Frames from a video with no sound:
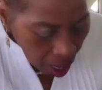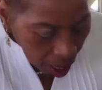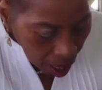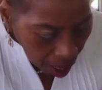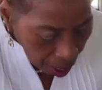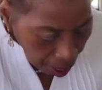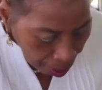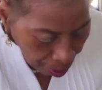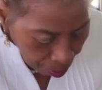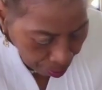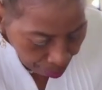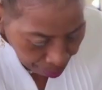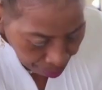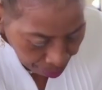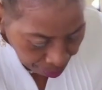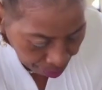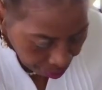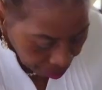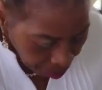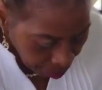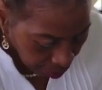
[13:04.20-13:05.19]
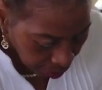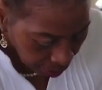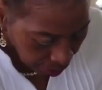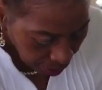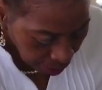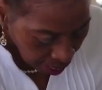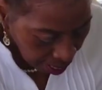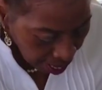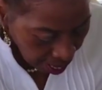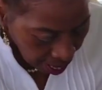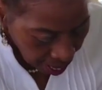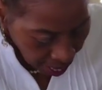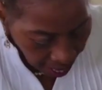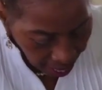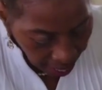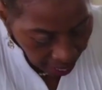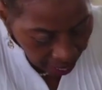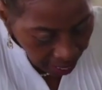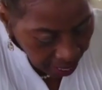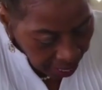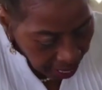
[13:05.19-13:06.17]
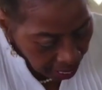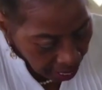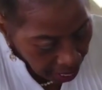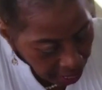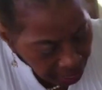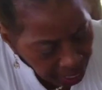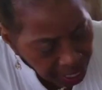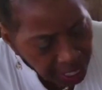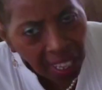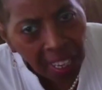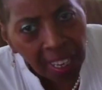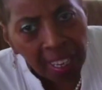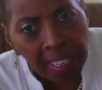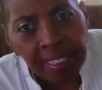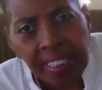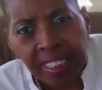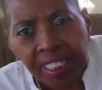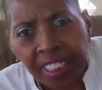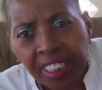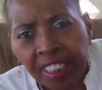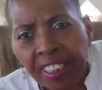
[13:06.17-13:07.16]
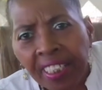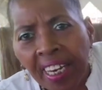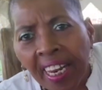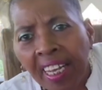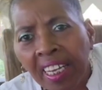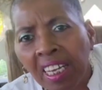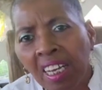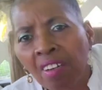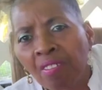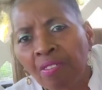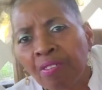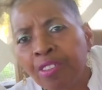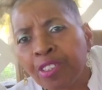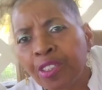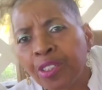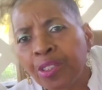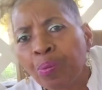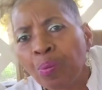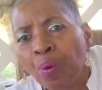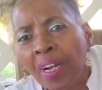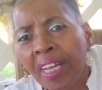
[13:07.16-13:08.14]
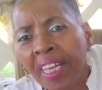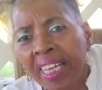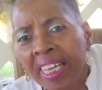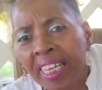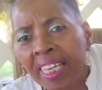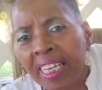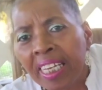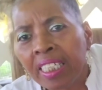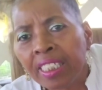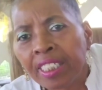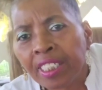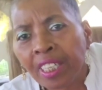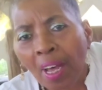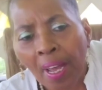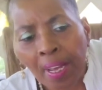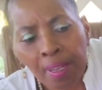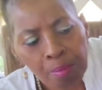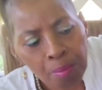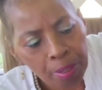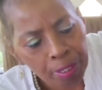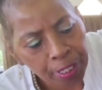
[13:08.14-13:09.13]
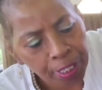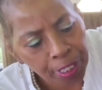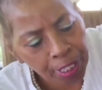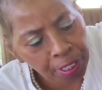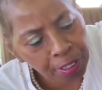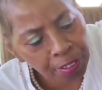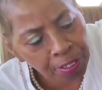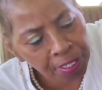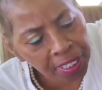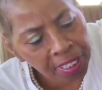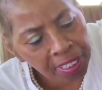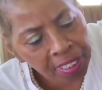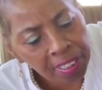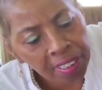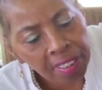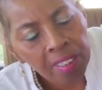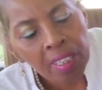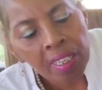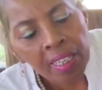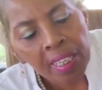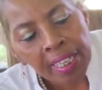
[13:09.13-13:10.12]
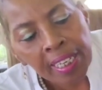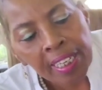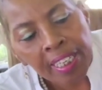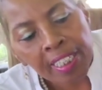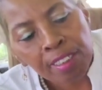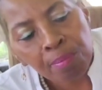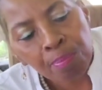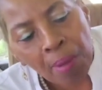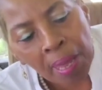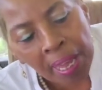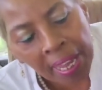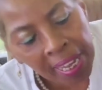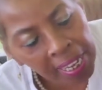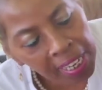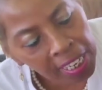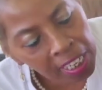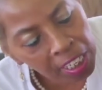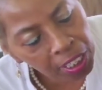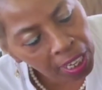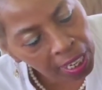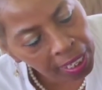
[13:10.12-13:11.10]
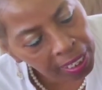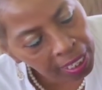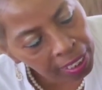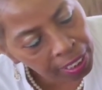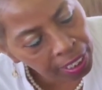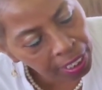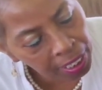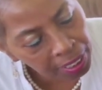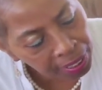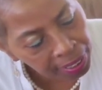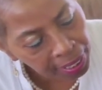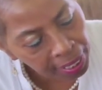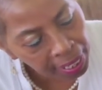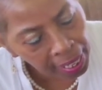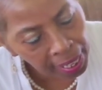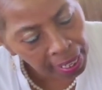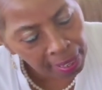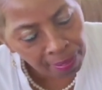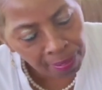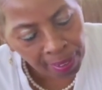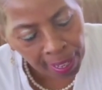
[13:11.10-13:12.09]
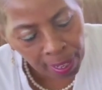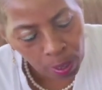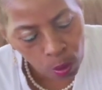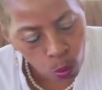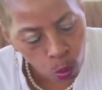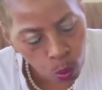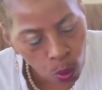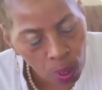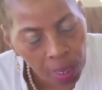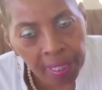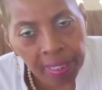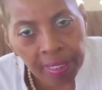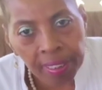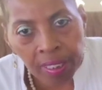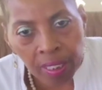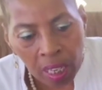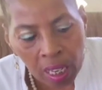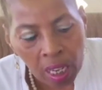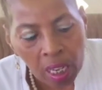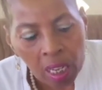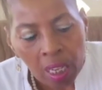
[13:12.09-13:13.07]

Um, and then inside, this is like a suede type material. It's beige and it does have like one